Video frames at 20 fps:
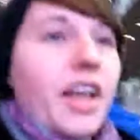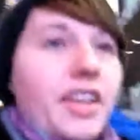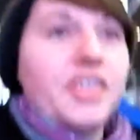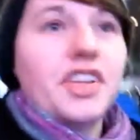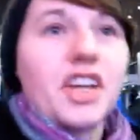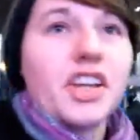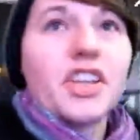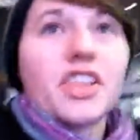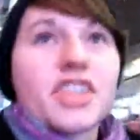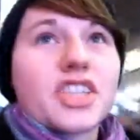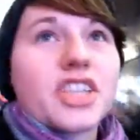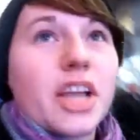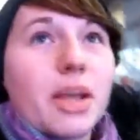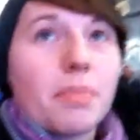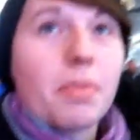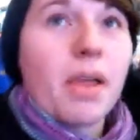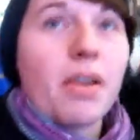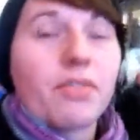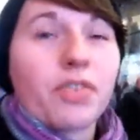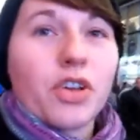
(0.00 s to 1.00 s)
Another tip
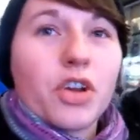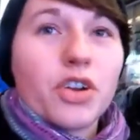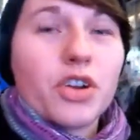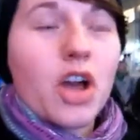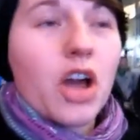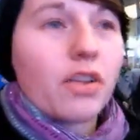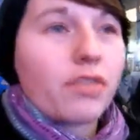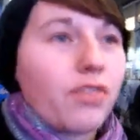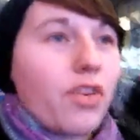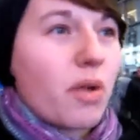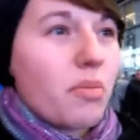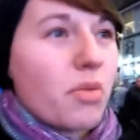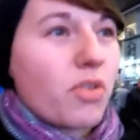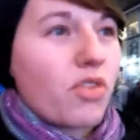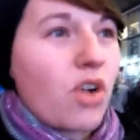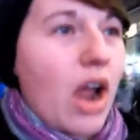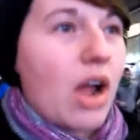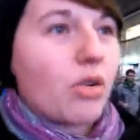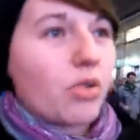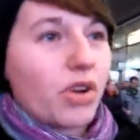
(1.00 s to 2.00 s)
if you're not from
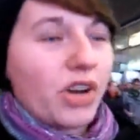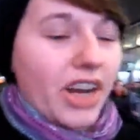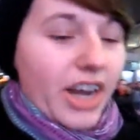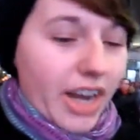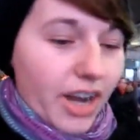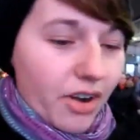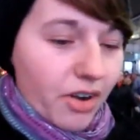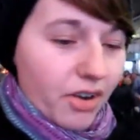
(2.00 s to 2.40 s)
around here,